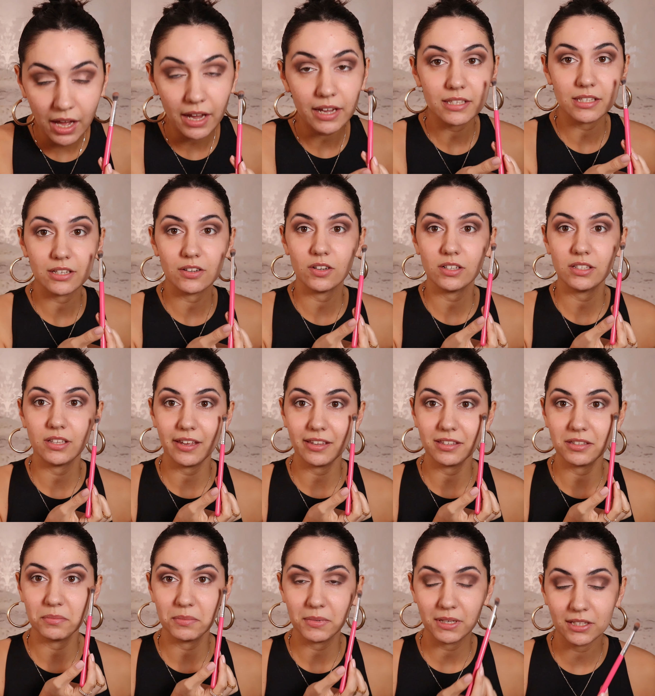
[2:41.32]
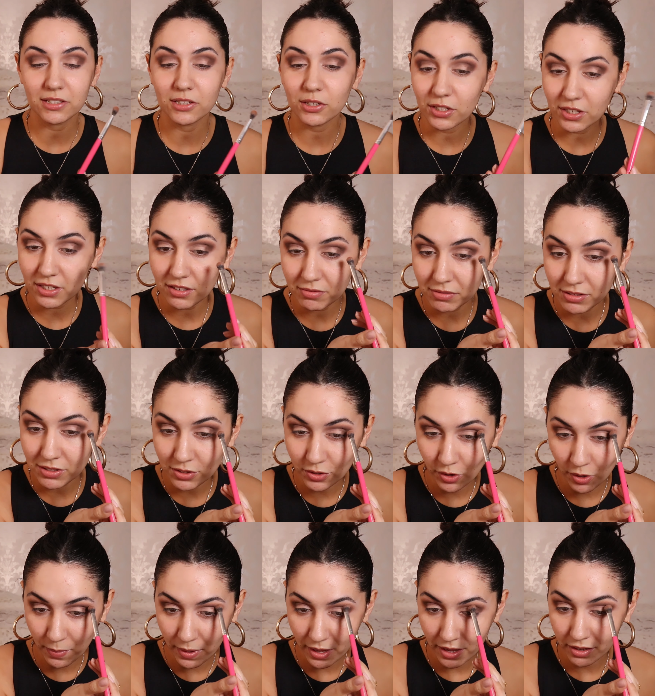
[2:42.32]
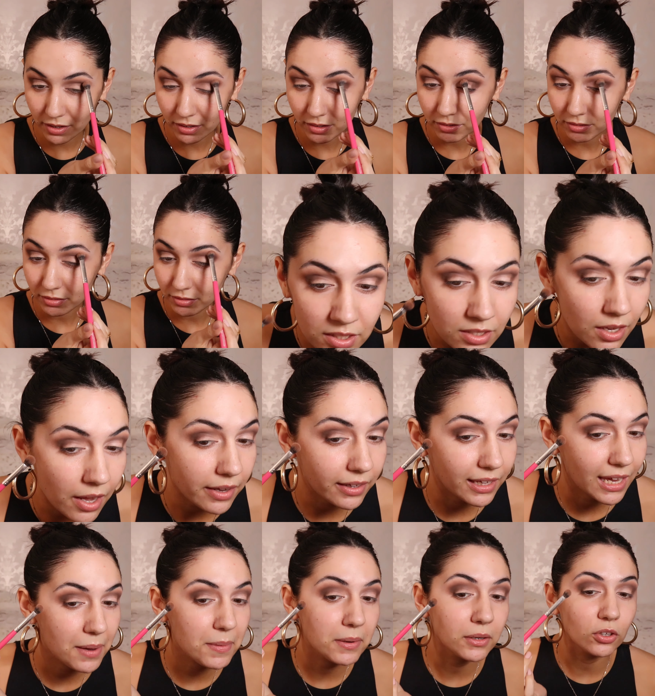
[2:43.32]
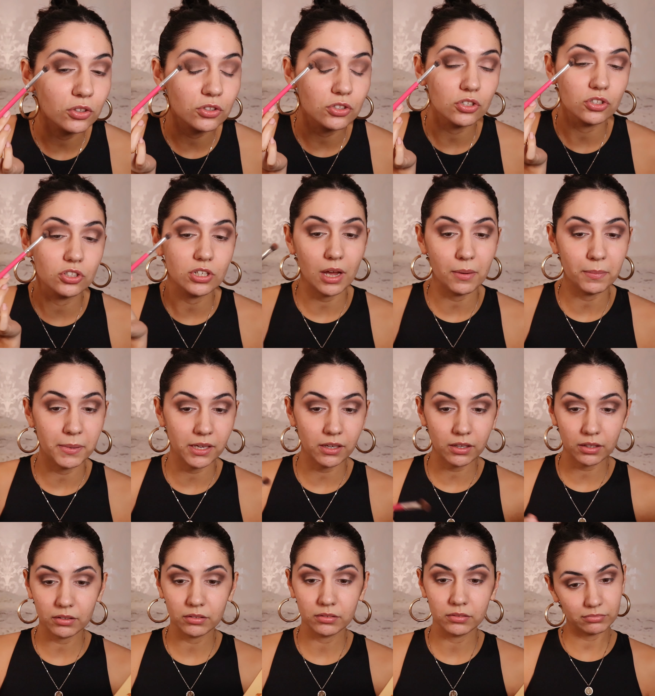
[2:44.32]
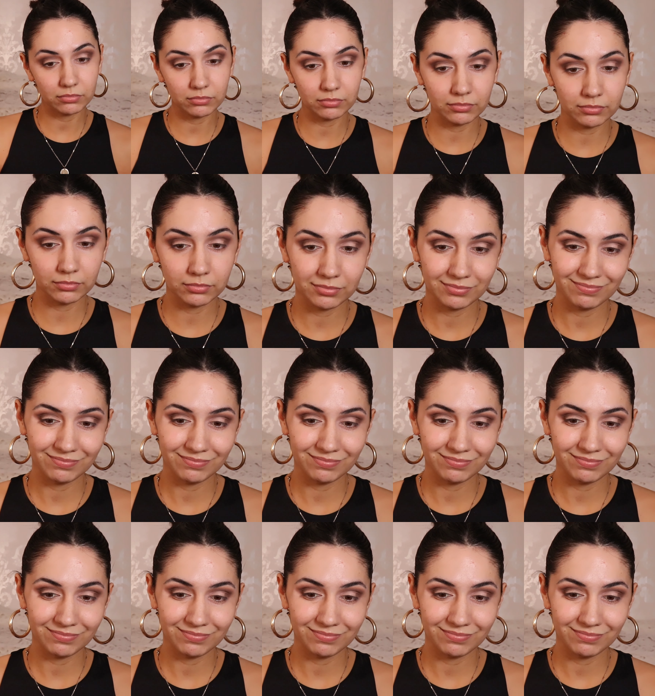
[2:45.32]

eye is irritating me. It's looking so bad. This eye came out not too shabby. In